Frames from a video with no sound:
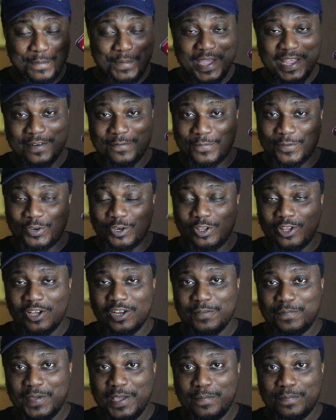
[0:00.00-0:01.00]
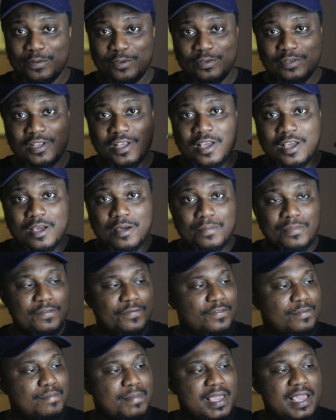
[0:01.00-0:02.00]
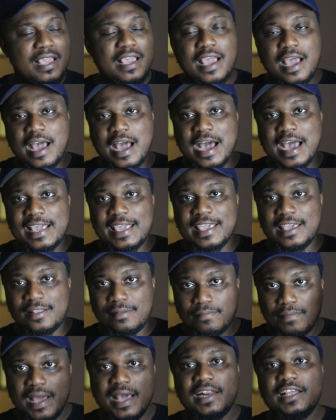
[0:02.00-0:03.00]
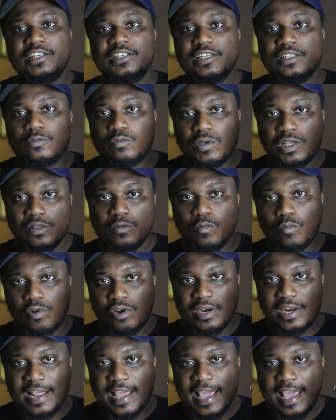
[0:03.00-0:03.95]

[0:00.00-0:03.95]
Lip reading: mean, for a lot of people, but for me, I can manage it with one